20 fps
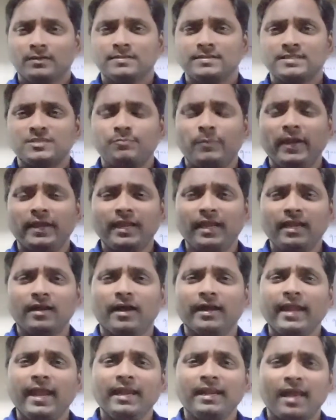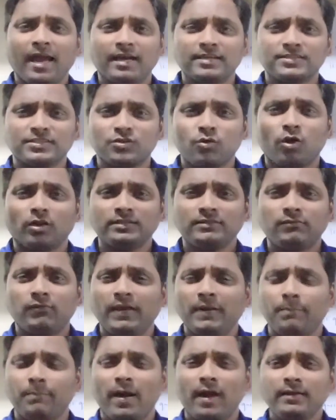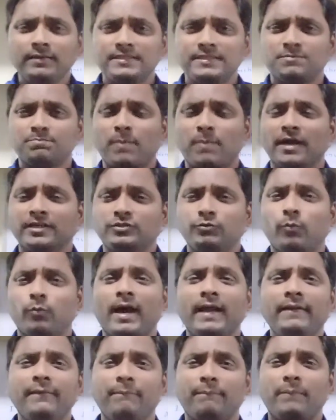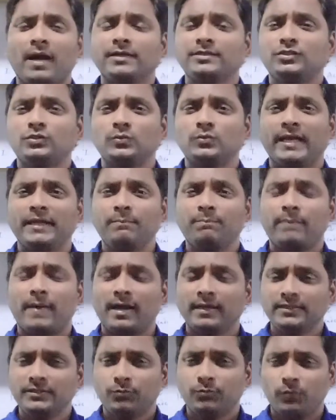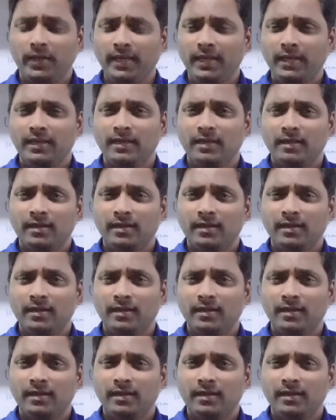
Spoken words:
Speaking again has got 3 parts, part 1, part 2 and part 3.